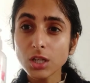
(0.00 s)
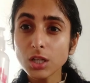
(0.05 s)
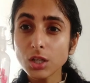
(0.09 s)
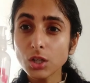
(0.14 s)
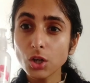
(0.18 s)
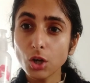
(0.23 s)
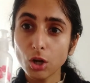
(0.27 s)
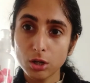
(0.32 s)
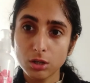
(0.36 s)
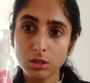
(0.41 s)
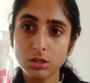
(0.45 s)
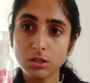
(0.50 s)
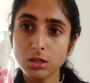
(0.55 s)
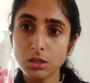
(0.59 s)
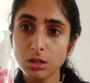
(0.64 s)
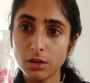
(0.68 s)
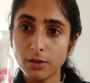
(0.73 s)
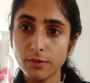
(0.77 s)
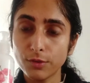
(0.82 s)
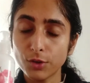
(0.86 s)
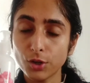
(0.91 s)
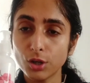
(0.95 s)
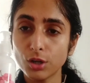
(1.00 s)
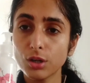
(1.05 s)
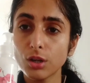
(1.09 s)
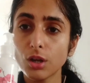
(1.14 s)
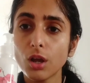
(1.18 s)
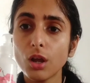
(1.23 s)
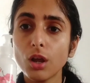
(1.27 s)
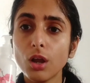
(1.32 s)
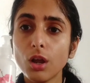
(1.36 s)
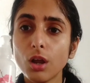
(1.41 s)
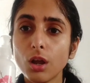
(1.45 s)
got delivered
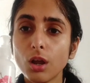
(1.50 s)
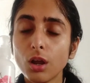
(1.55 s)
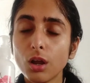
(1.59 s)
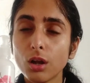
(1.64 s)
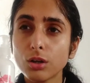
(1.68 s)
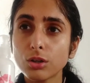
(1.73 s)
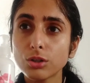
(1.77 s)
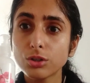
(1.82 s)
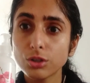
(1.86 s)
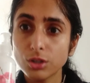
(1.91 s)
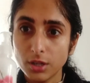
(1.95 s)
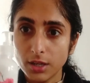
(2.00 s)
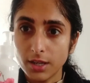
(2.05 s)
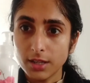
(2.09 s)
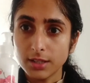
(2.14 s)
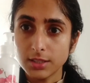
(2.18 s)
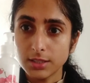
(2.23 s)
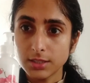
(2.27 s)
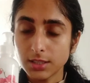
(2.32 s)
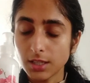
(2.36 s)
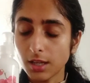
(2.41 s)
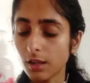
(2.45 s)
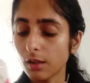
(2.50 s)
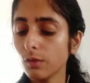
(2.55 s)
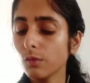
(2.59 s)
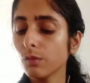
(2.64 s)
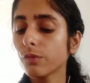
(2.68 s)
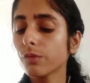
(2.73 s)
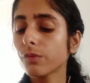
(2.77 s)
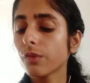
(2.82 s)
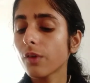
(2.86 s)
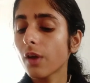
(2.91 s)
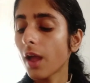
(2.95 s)
today
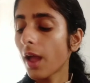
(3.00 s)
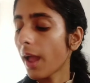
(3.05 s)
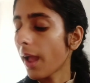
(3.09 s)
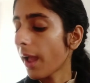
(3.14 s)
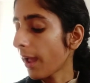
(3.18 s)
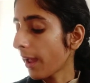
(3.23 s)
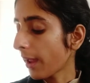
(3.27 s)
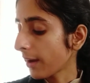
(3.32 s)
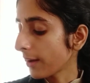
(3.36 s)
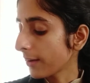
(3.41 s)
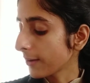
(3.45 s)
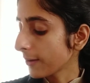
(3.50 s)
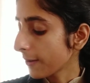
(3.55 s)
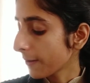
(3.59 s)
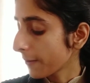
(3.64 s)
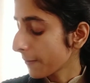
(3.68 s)
itself, and